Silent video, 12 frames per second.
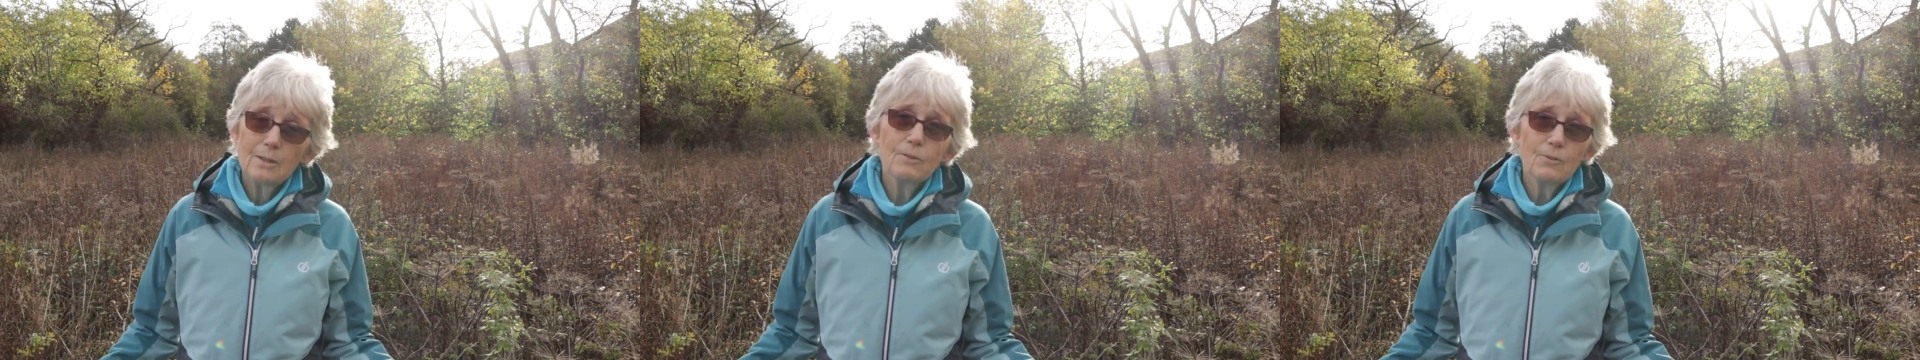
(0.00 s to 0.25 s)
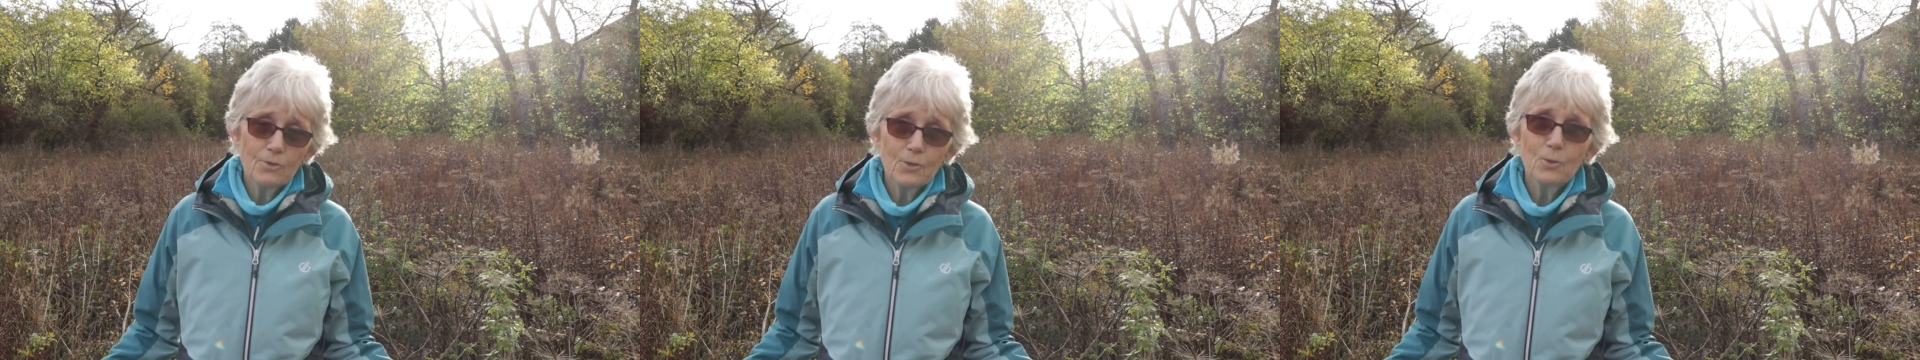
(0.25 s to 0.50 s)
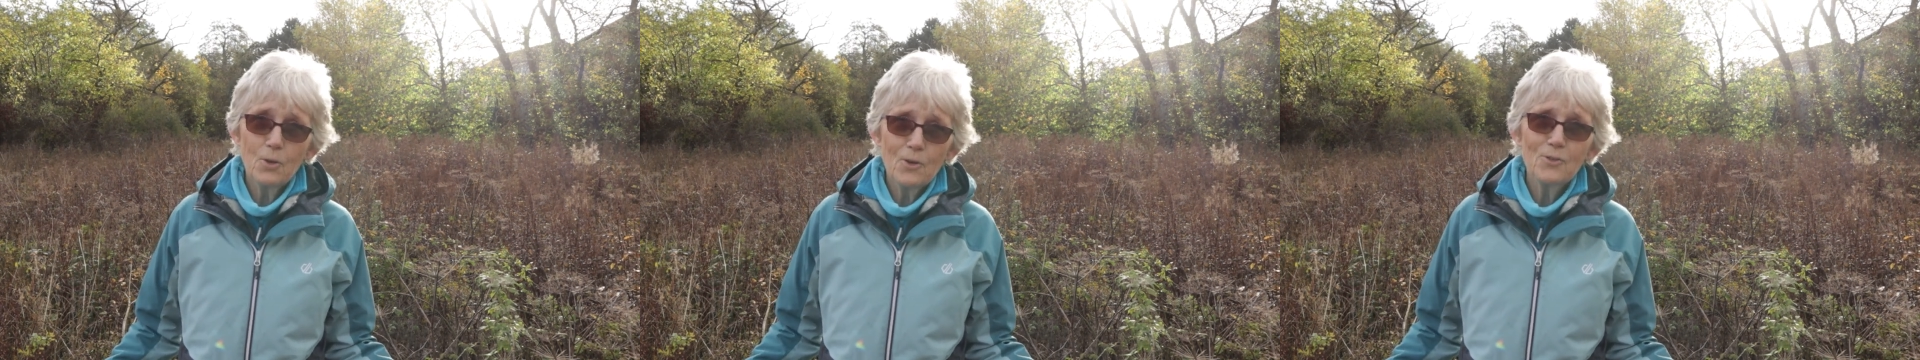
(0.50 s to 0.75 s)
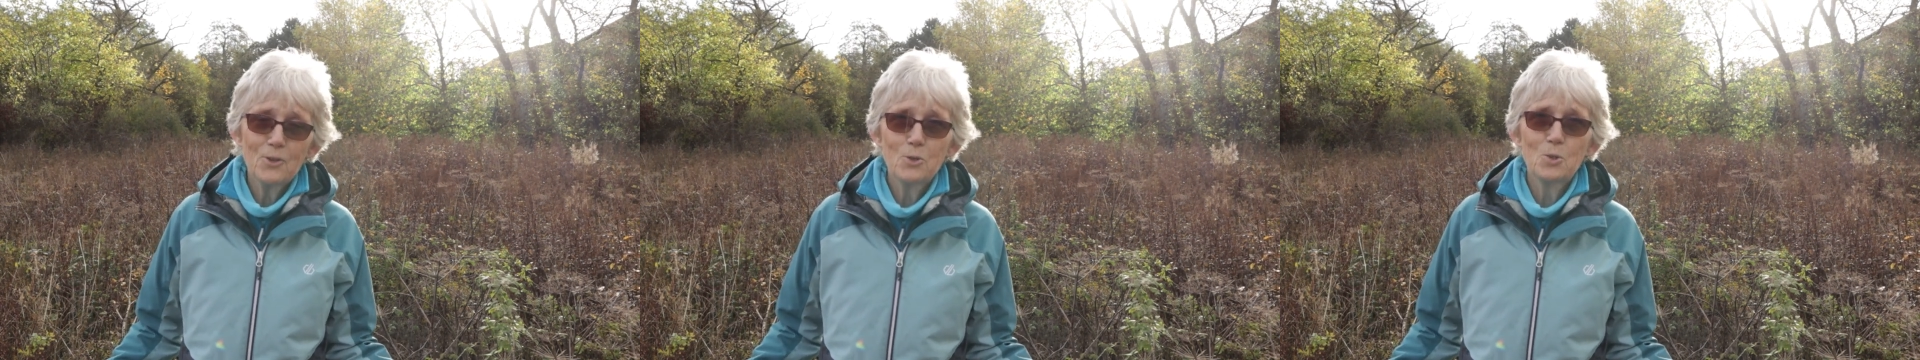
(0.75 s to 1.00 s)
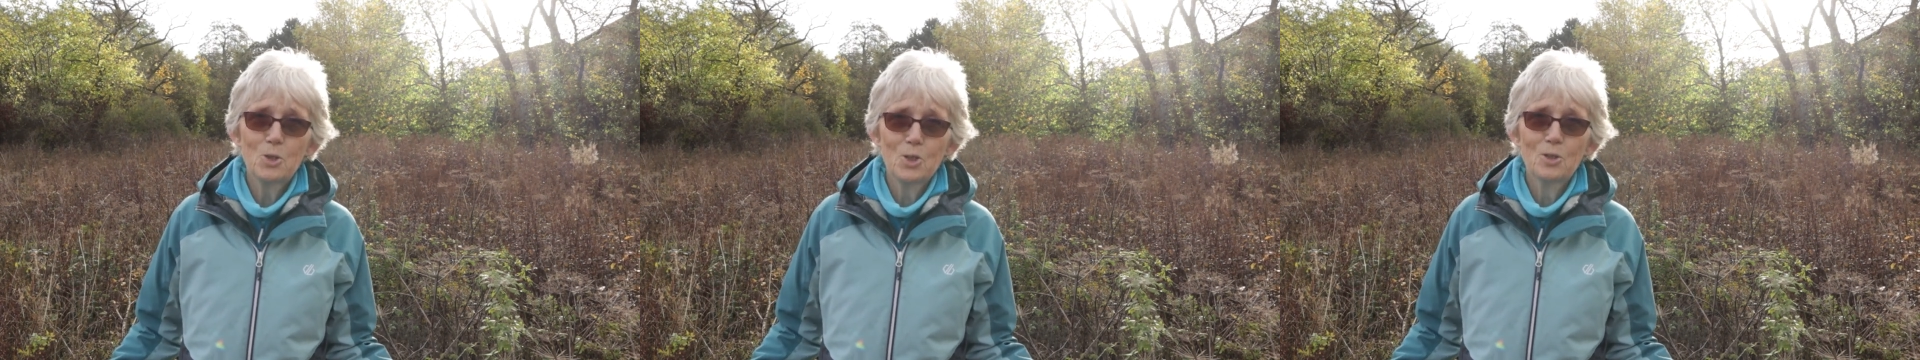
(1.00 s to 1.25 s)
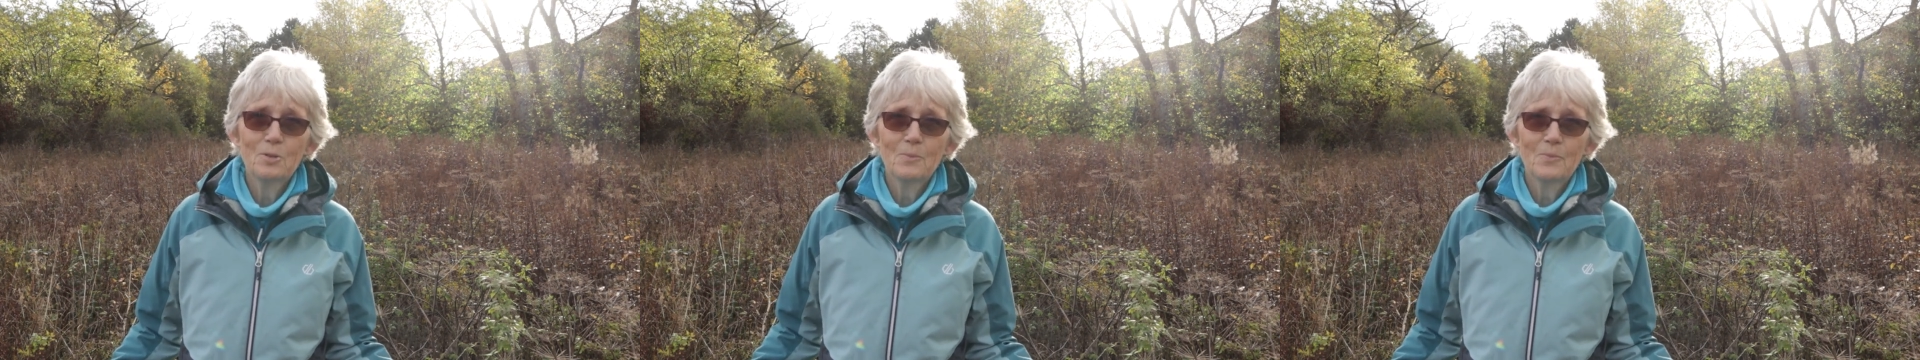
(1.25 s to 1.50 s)
and for our
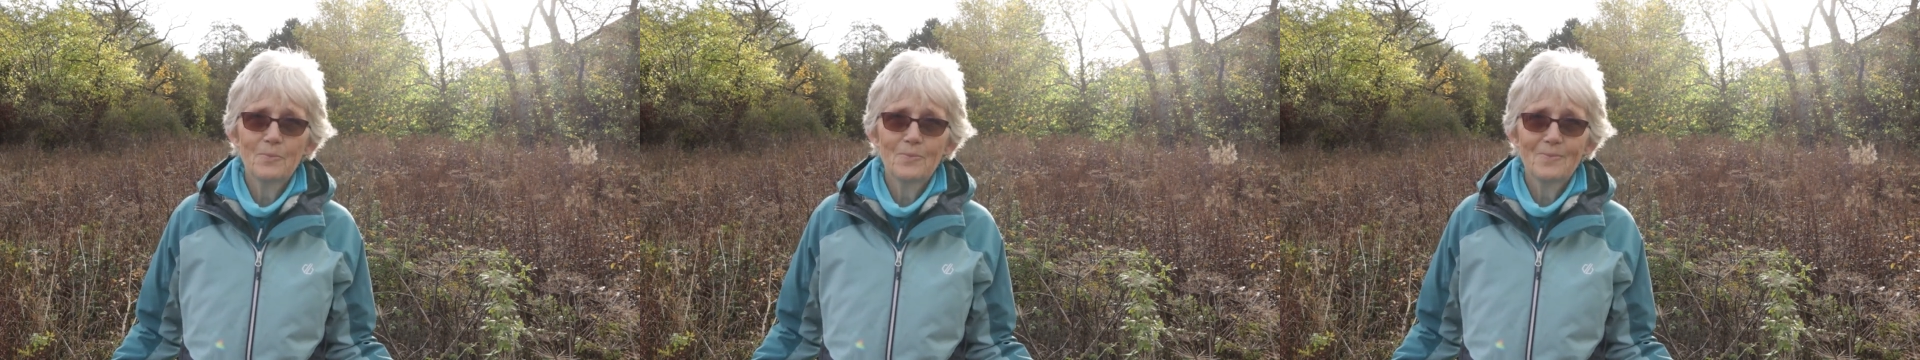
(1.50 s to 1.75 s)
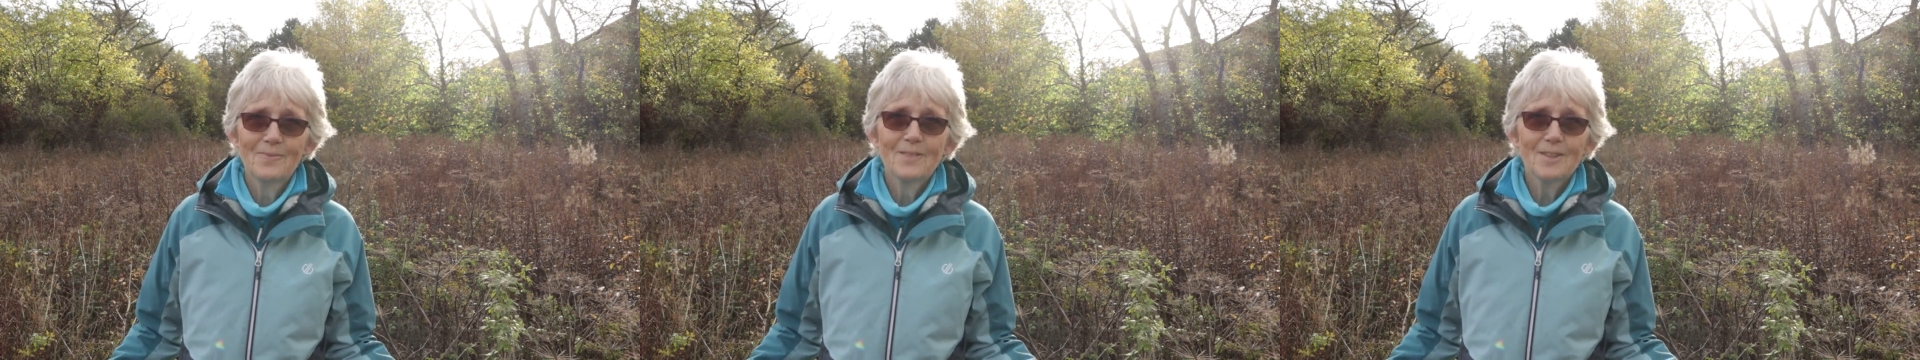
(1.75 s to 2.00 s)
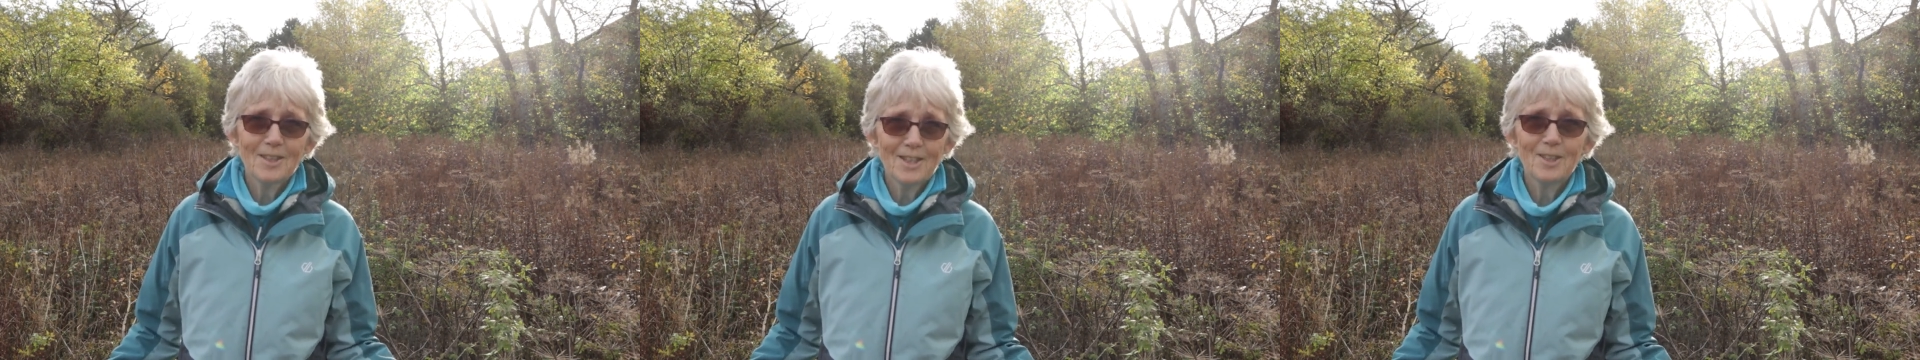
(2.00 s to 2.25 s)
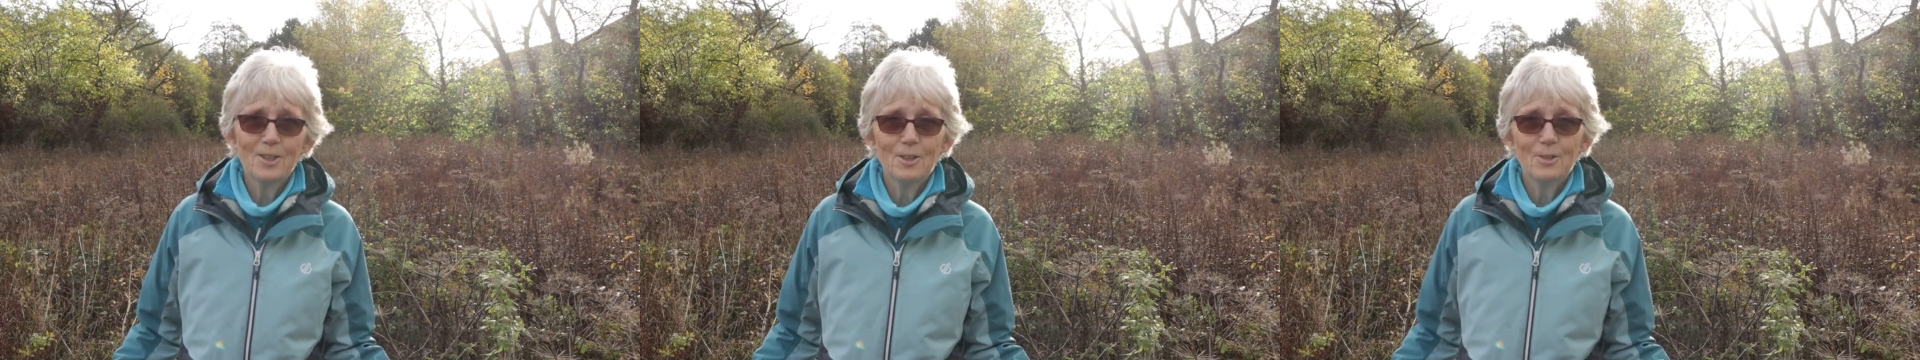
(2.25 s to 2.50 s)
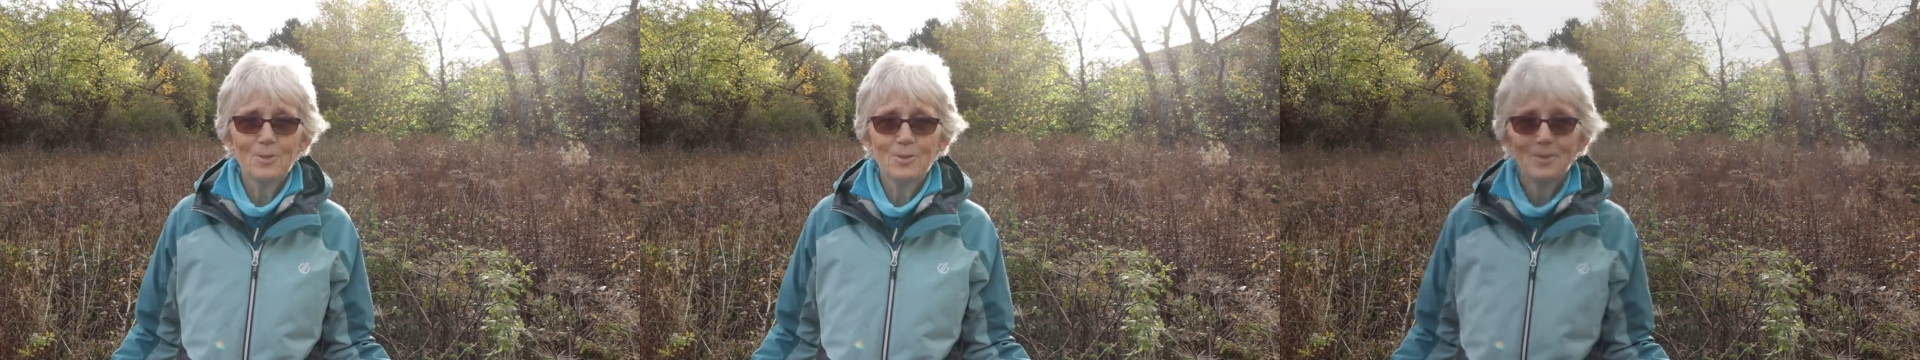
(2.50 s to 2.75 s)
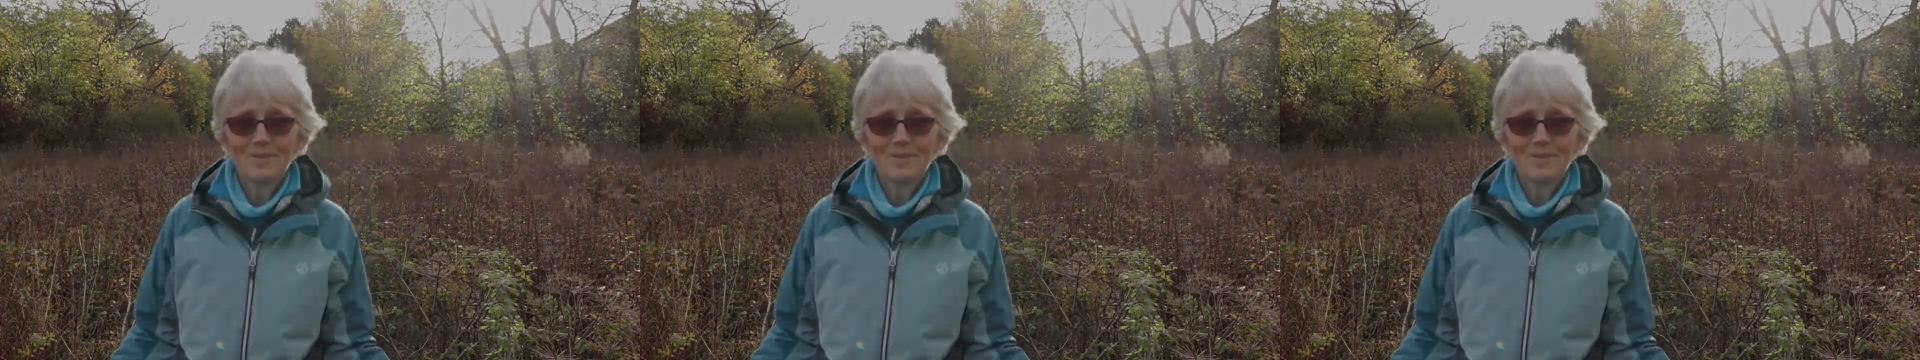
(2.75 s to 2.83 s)
future. Thank you.